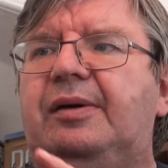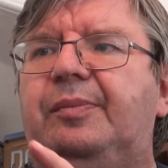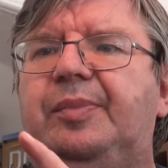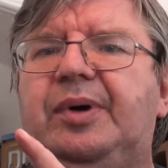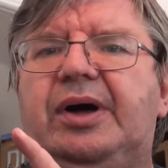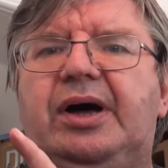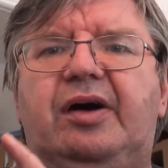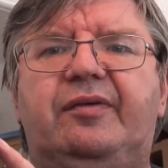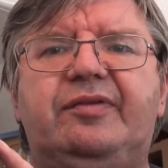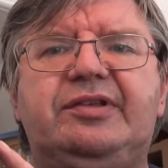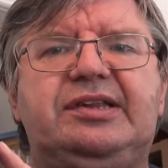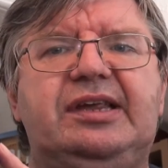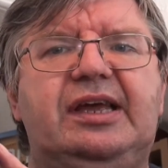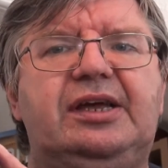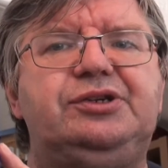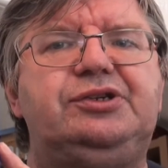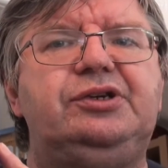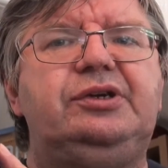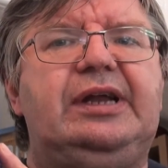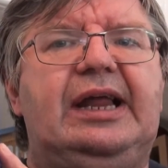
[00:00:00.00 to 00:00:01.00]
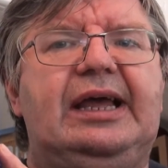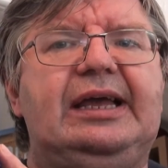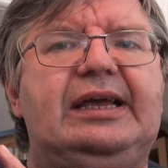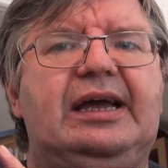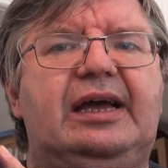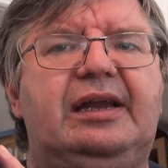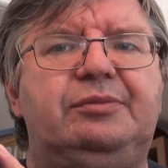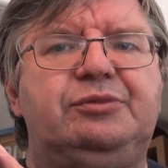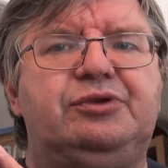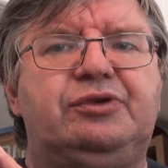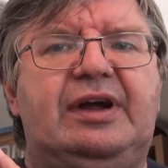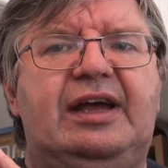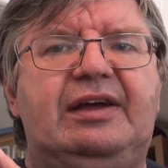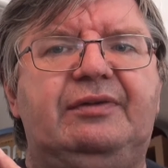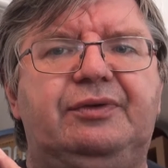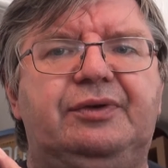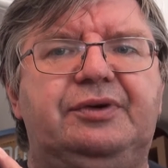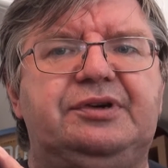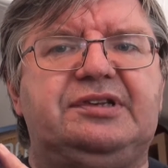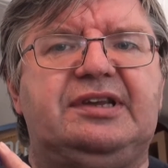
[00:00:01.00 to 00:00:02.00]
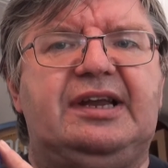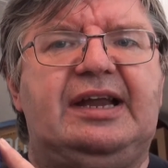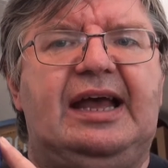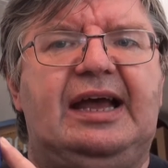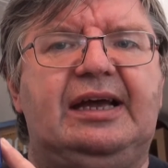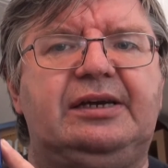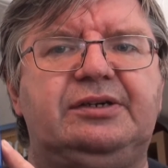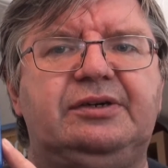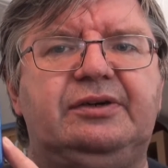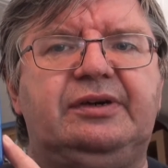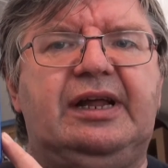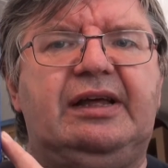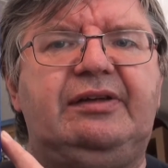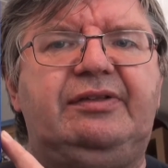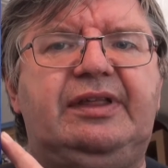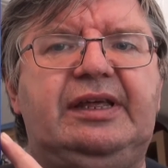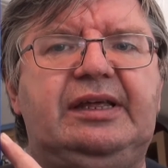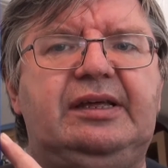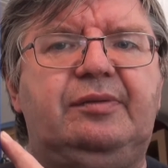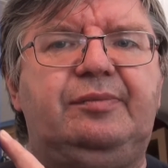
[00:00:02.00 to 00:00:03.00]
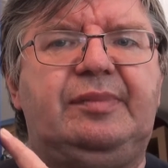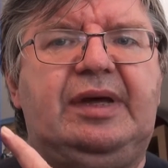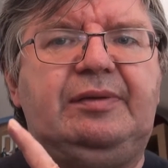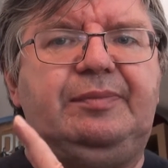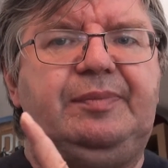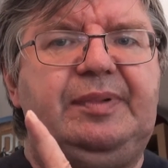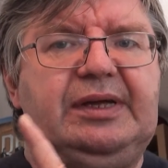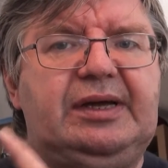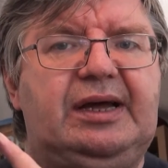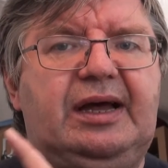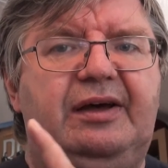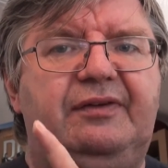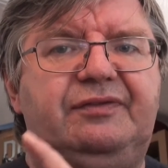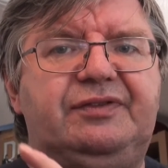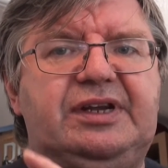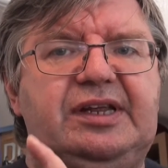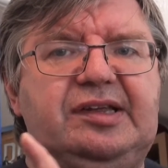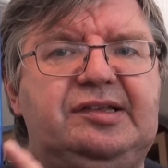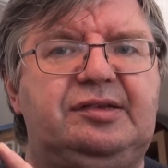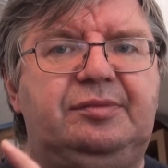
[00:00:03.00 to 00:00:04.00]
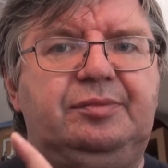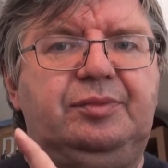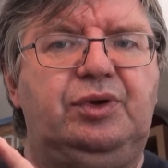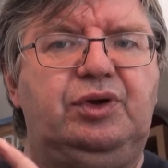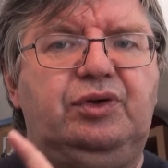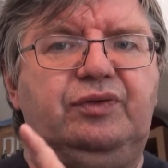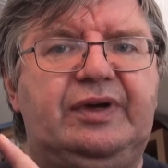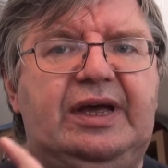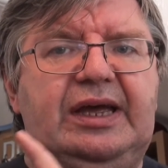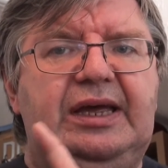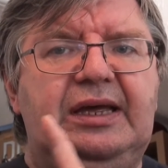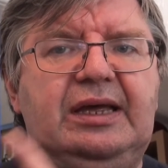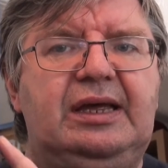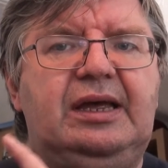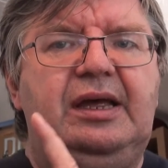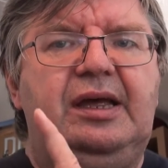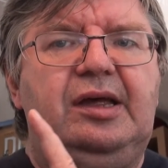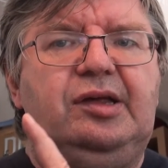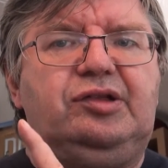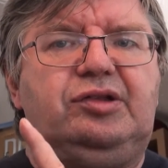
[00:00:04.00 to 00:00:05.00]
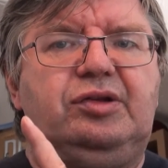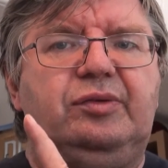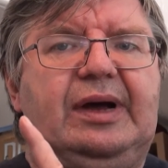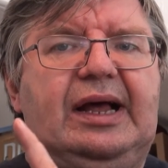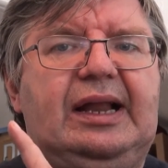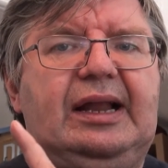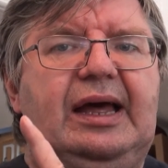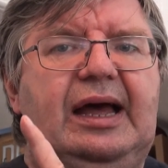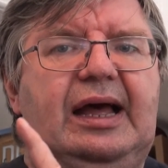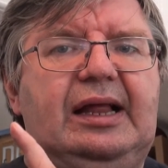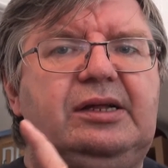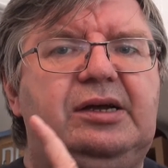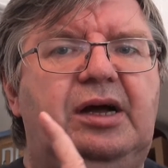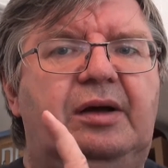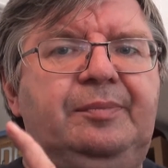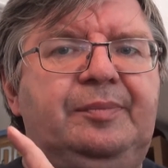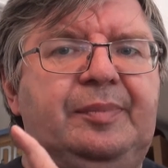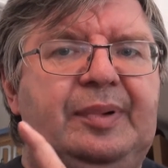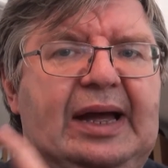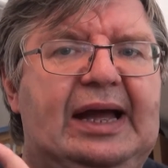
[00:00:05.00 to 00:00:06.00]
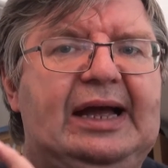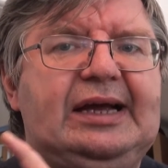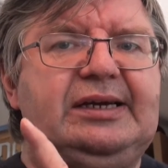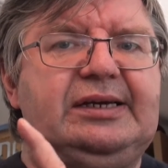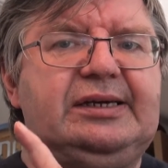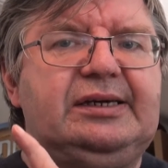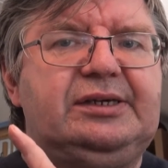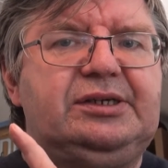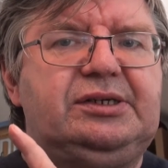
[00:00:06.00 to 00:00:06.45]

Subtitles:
but obviously I do like Adam Driver as an actor, and I think it might be a half decent movie. So I'll come back